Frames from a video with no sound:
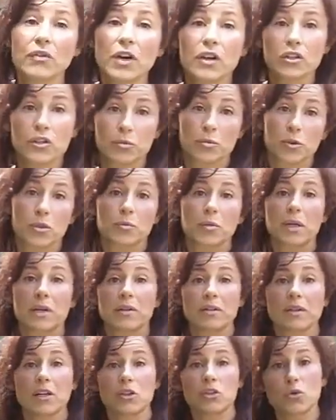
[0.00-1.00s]
vegetables
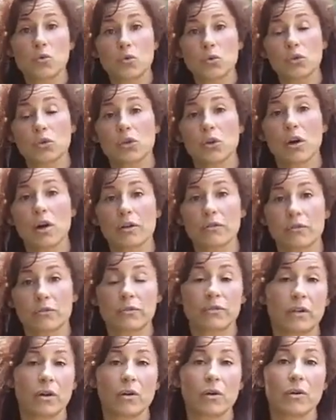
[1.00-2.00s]
because I juice a lot,
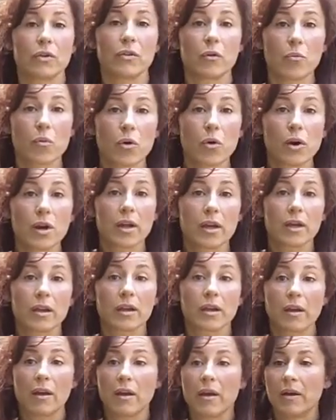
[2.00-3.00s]
you know, in the
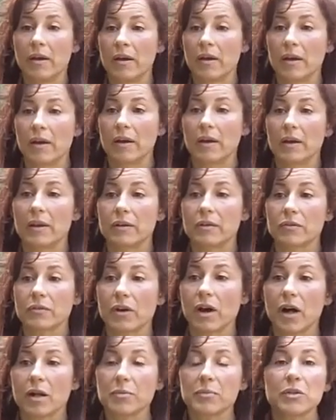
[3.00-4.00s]
morning, and
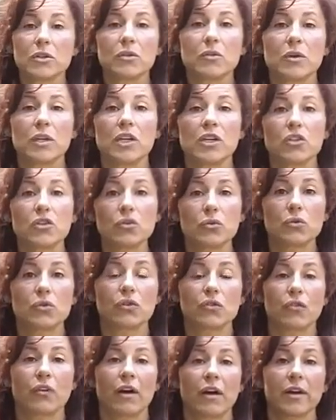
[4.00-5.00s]
I'll be doing a
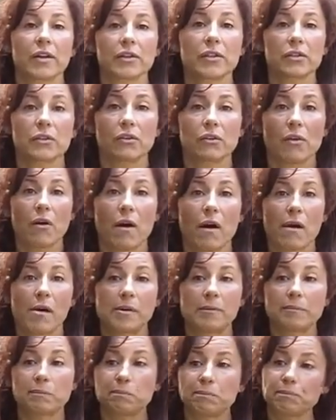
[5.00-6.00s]
juice fast
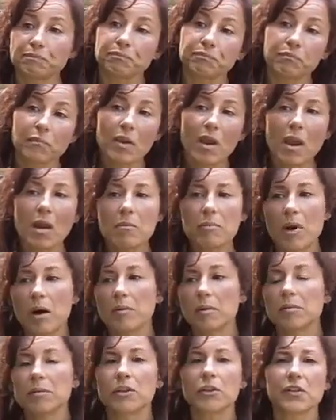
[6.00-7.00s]

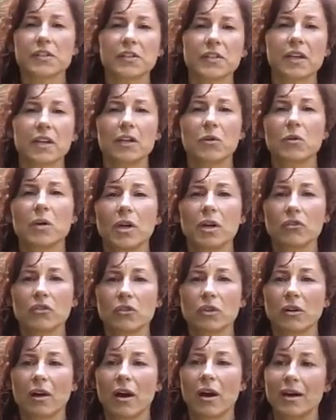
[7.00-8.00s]
probably the 2nd week of
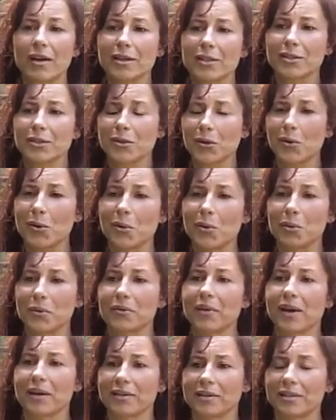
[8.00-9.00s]
July.
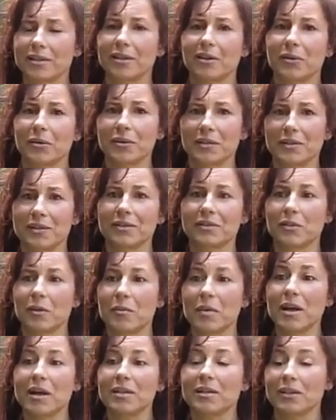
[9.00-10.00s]
So that's, you know, it's
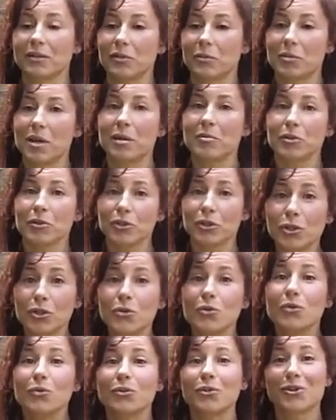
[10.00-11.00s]
amazing to be able to
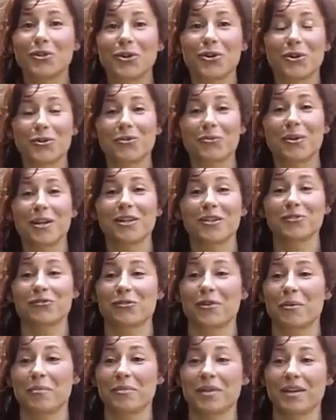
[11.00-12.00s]
use your greens
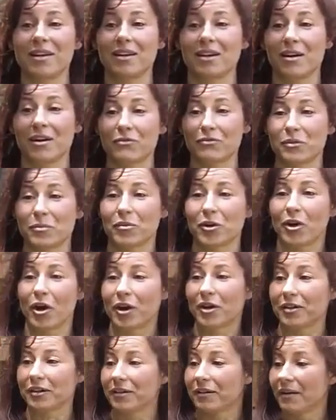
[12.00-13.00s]
from the
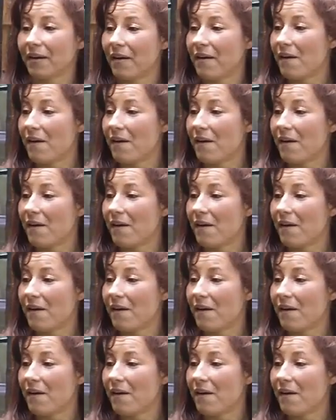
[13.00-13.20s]
garden.